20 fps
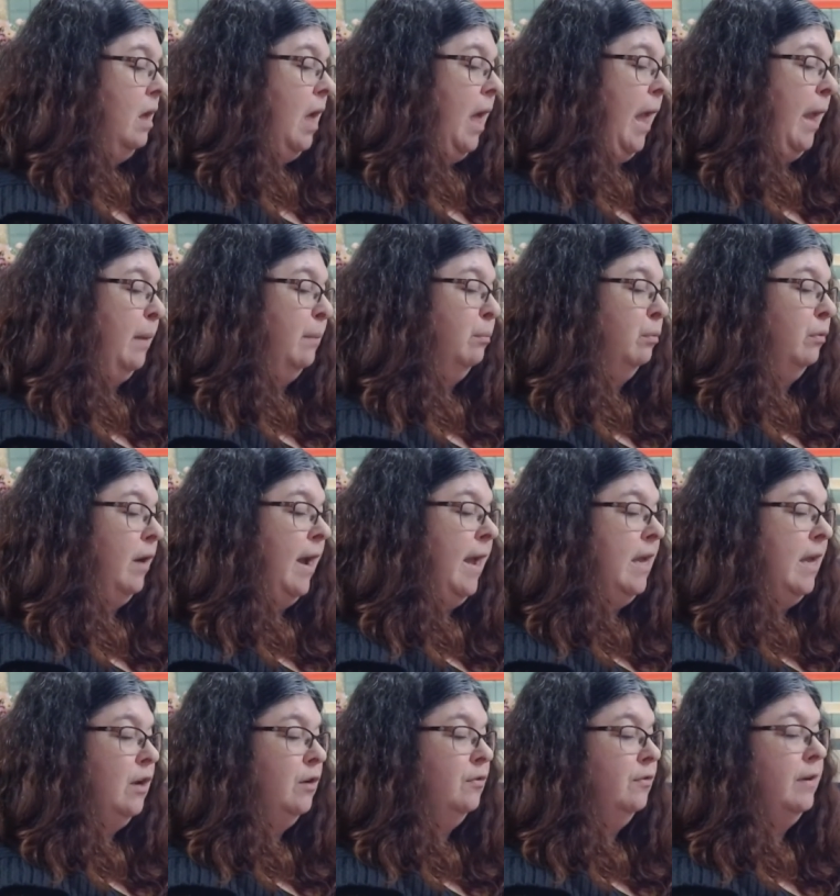A
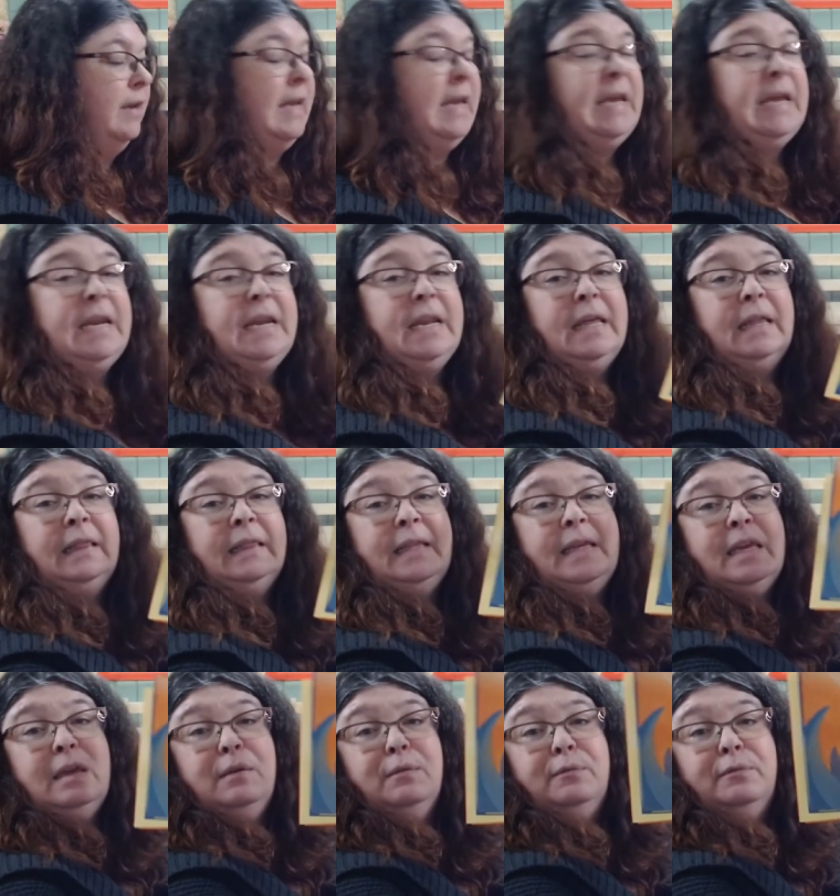bright green
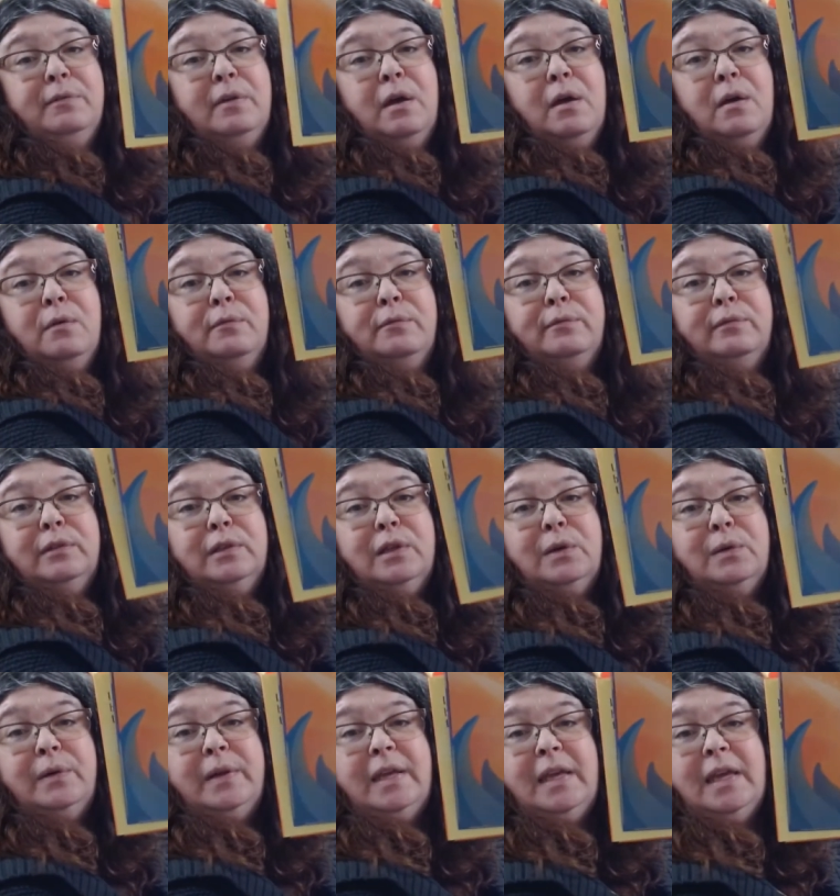leaf
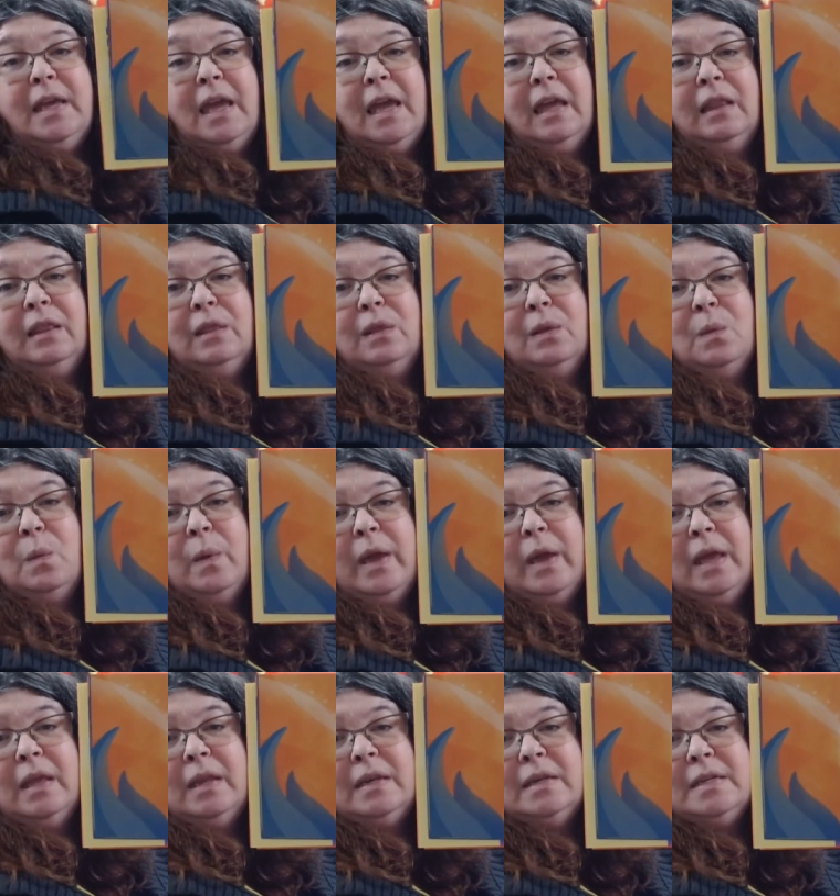floating in the
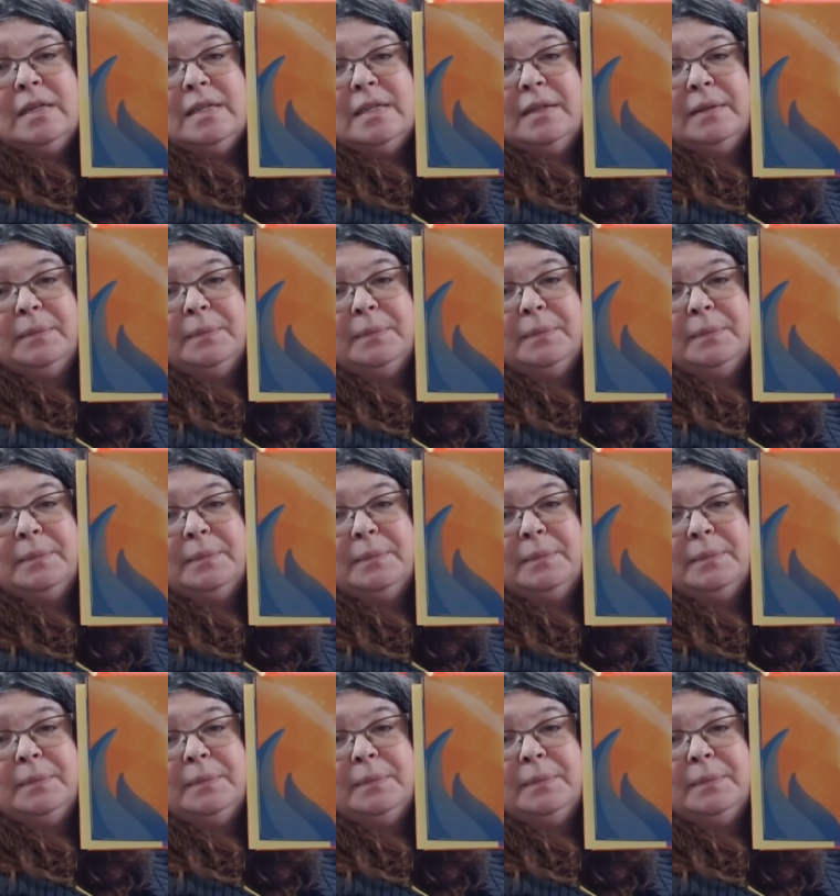wind.